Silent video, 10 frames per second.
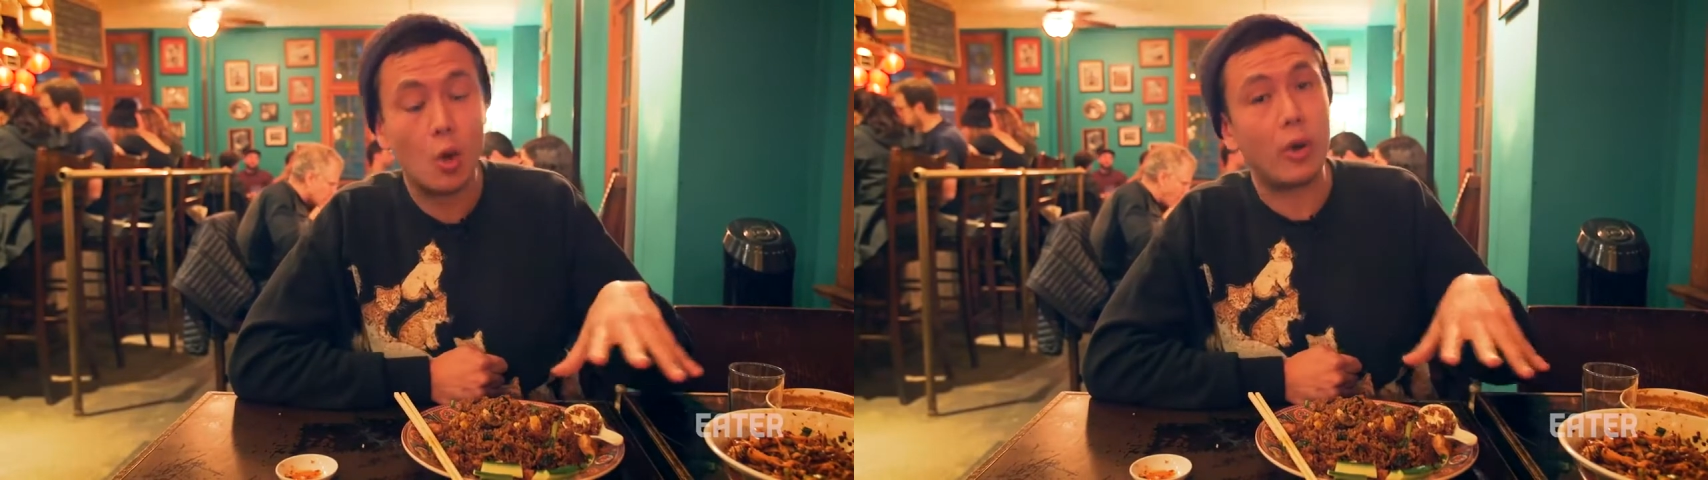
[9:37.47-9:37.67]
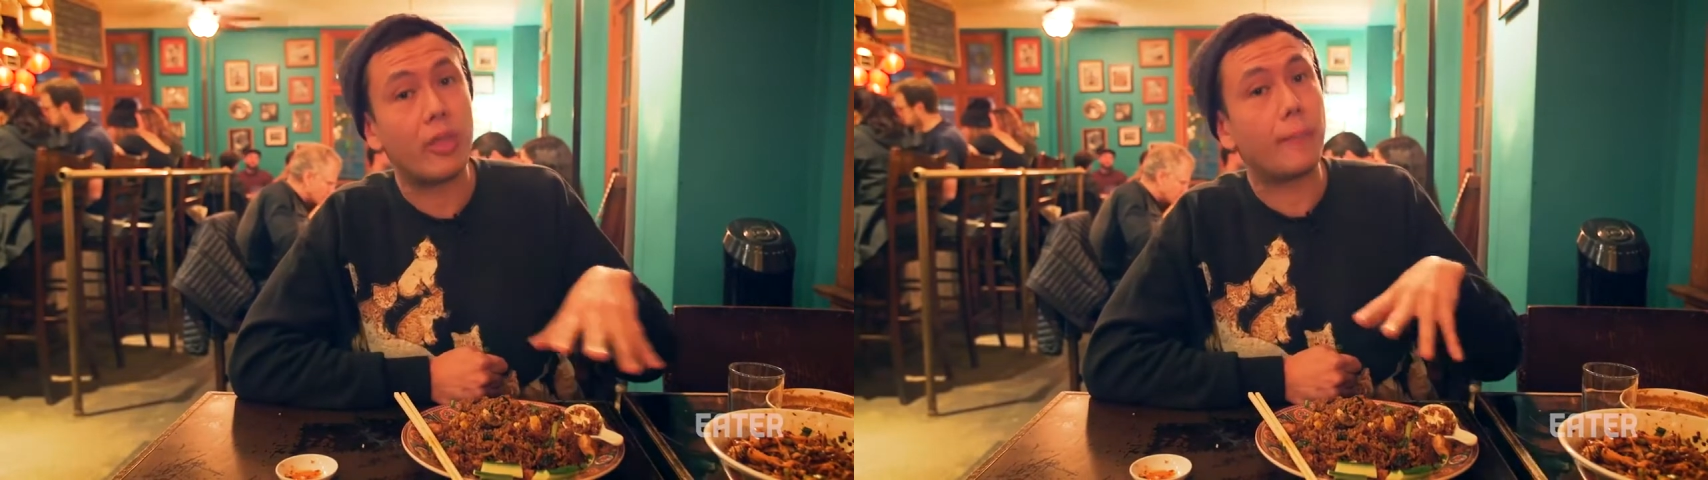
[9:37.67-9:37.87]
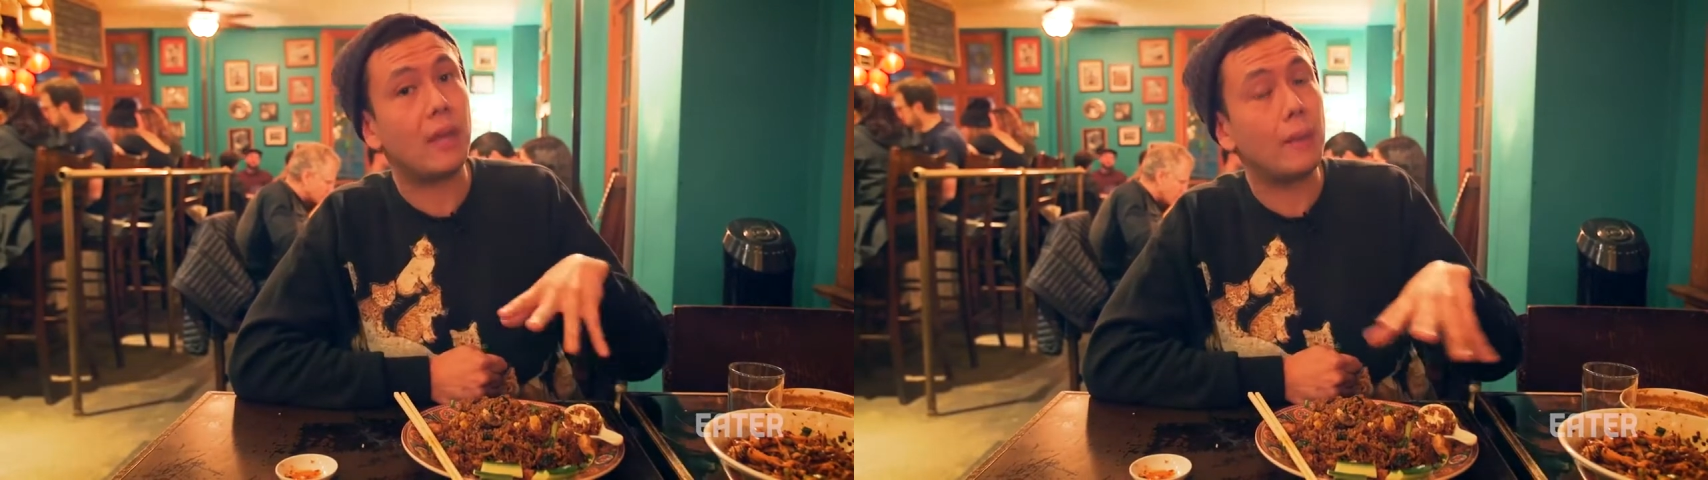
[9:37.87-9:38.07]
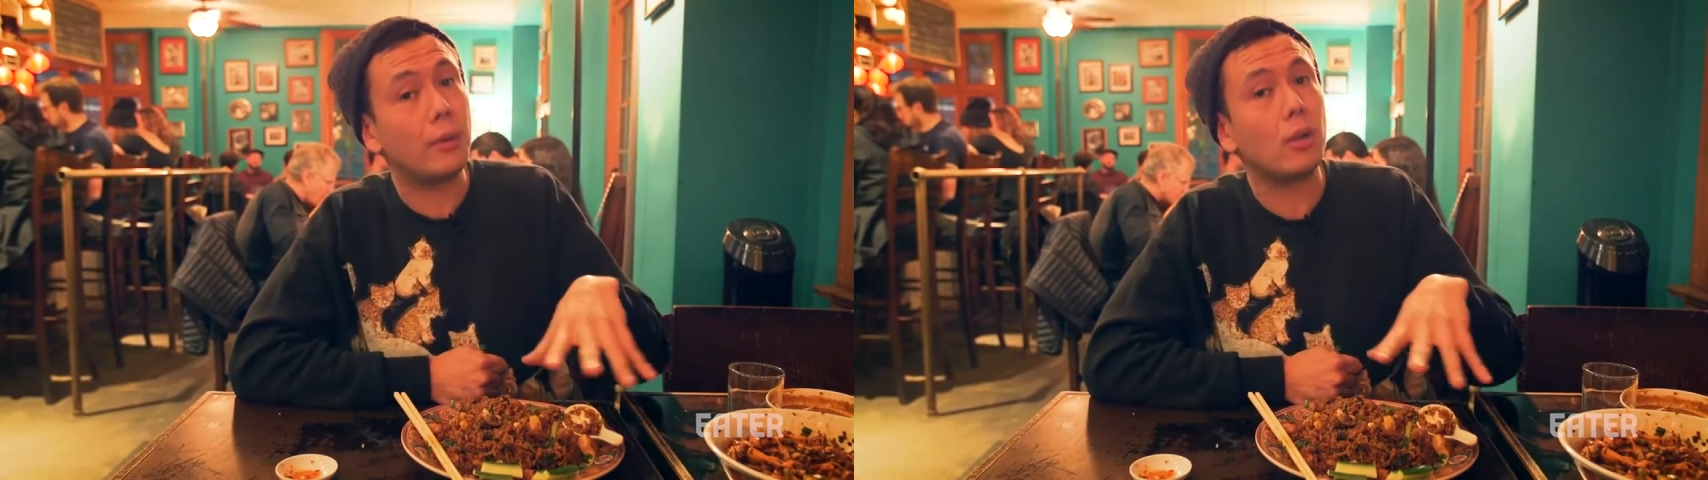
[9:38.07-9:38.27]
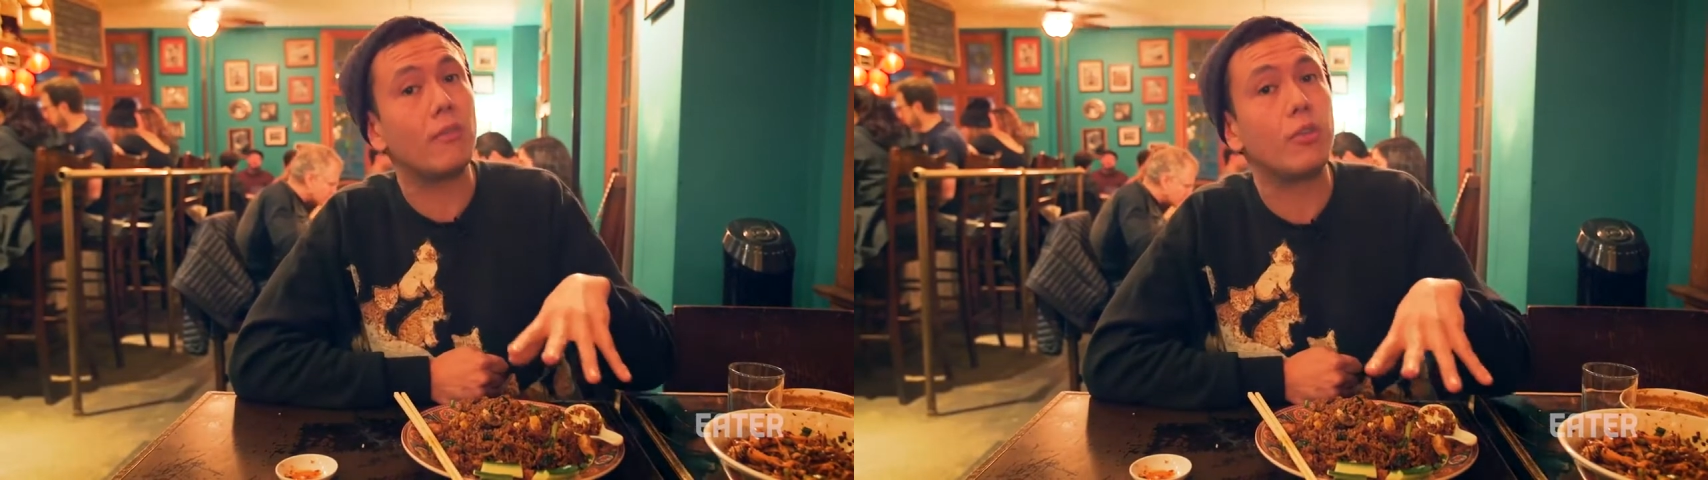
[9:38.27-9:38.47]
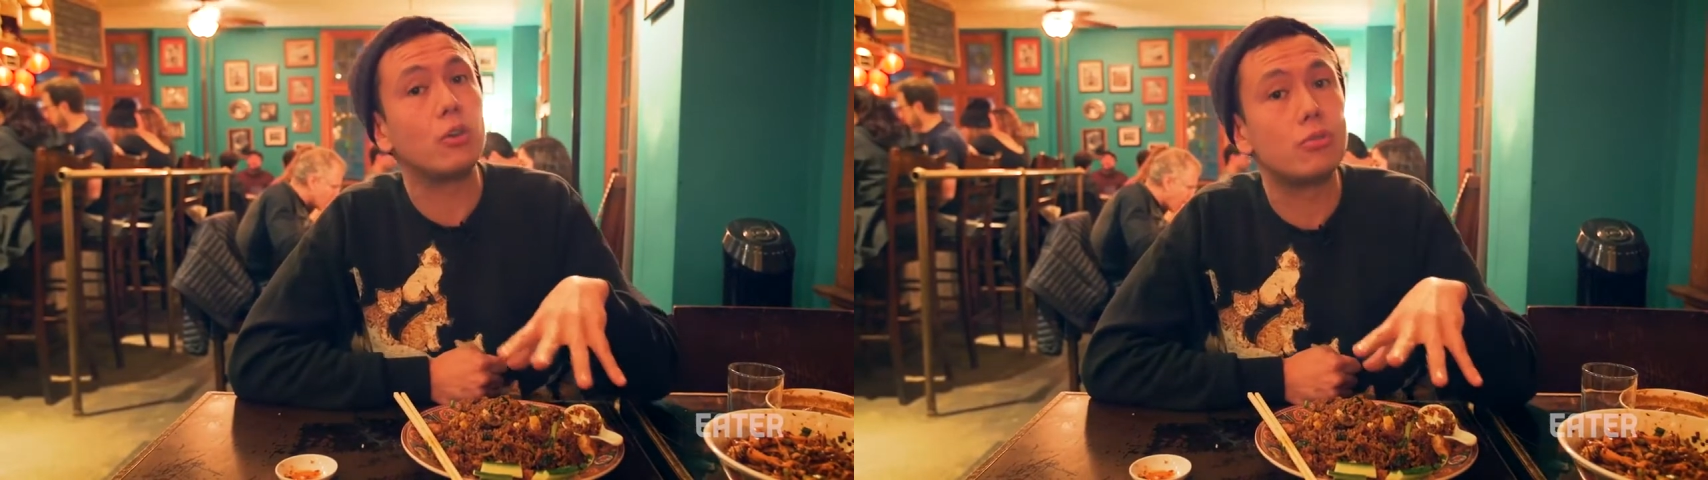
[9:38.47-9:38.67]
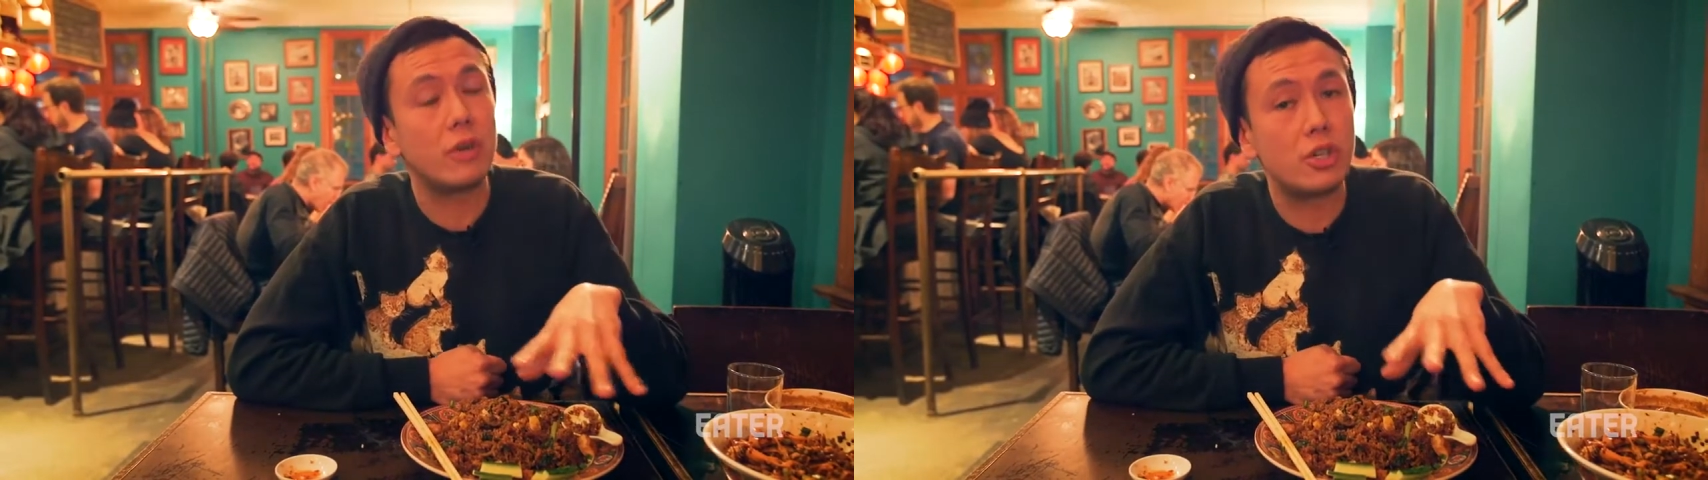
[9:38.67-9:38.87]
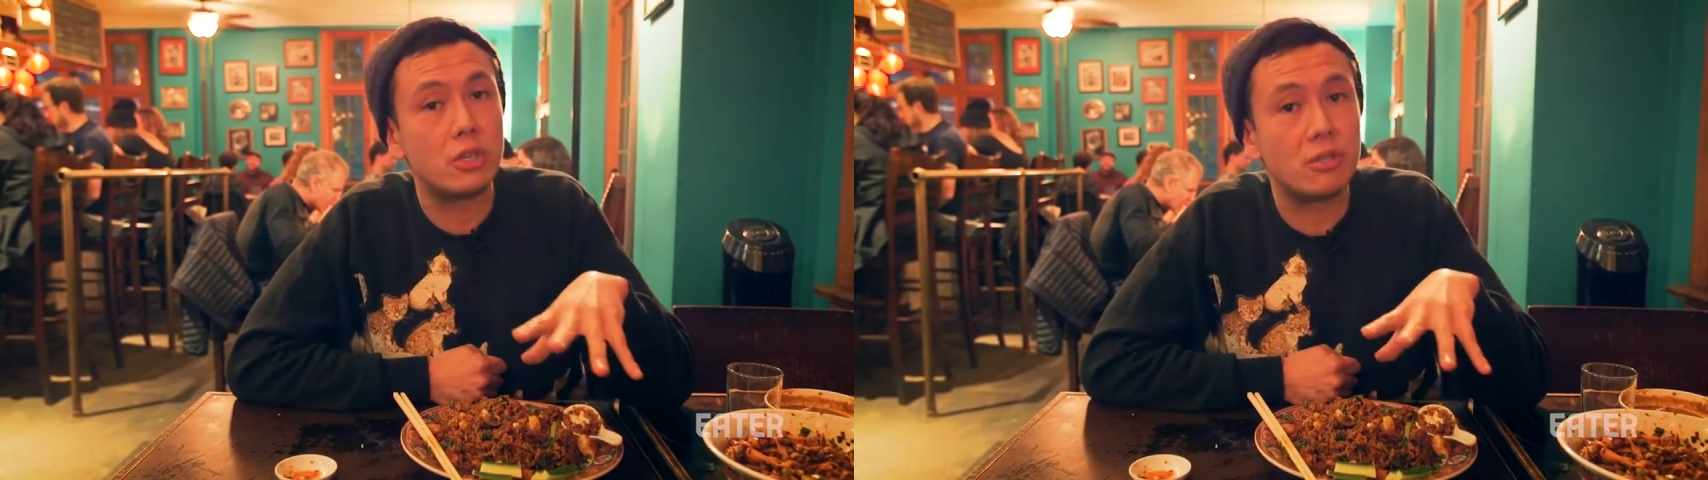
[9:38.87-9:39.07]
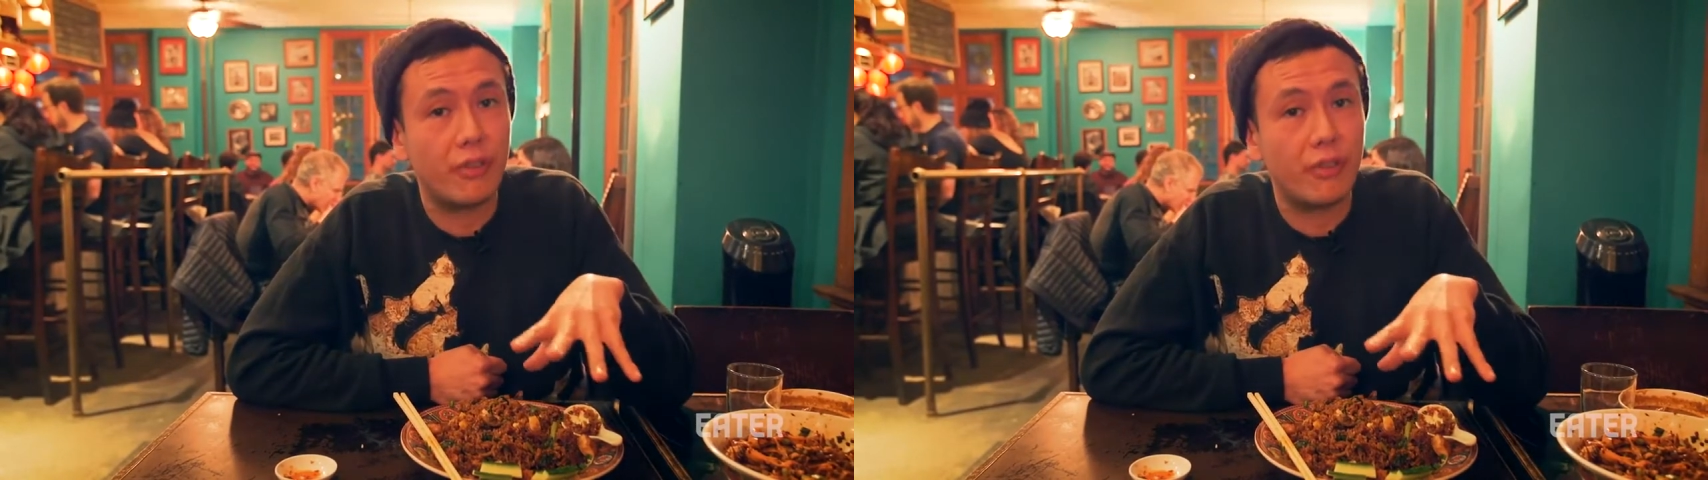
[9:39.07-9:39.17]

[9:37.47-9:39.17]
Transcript: where the people of those regions